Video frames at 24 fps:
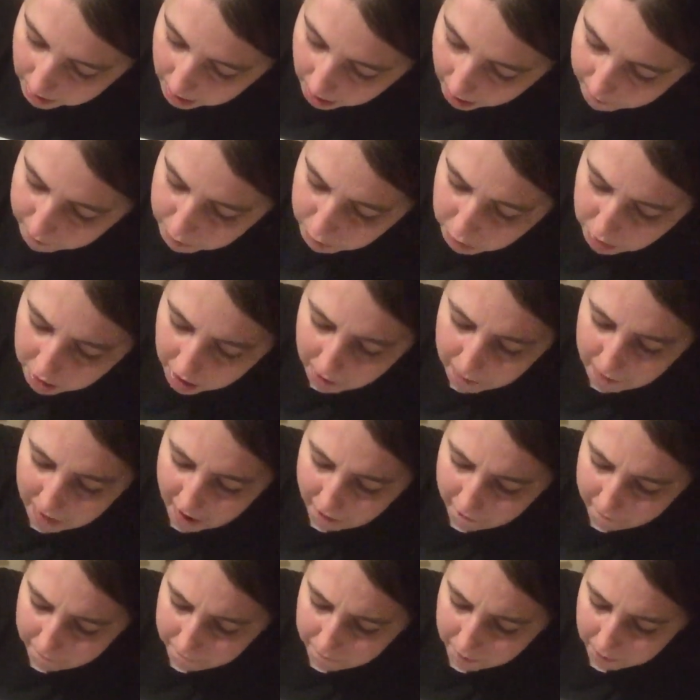"Have you come
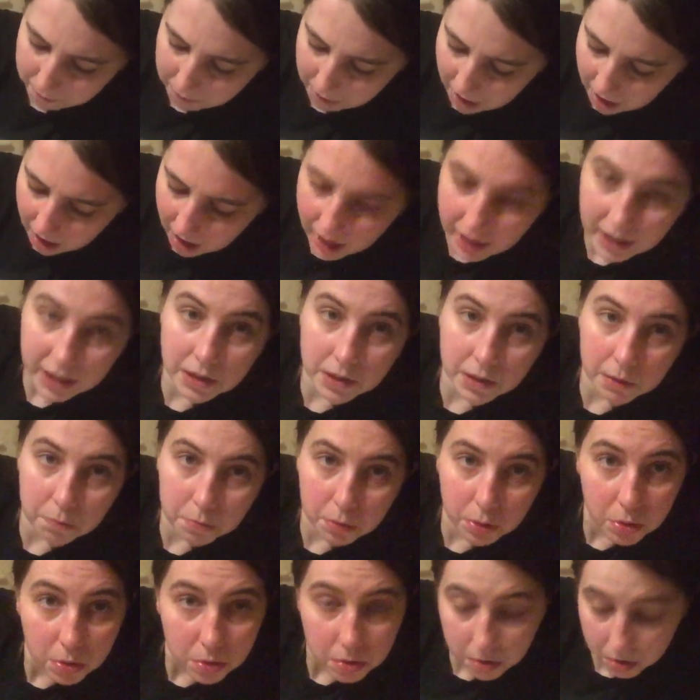out from behind a
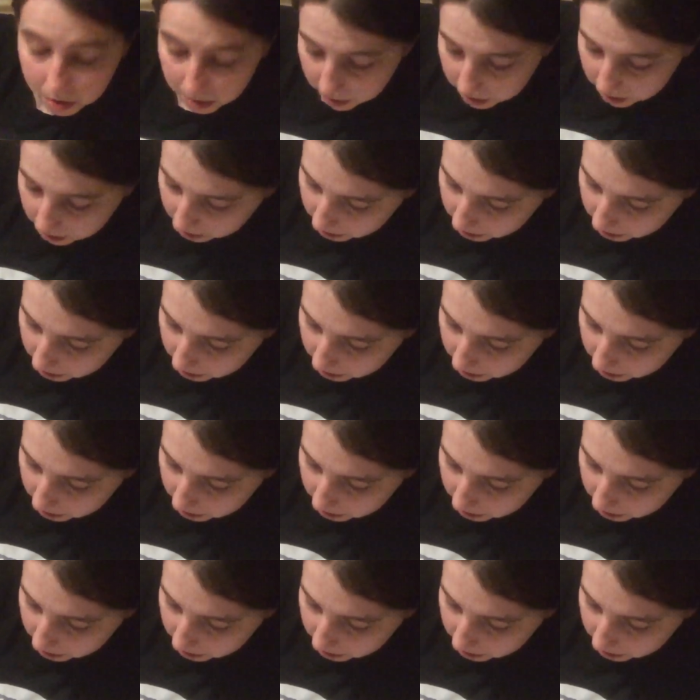book?"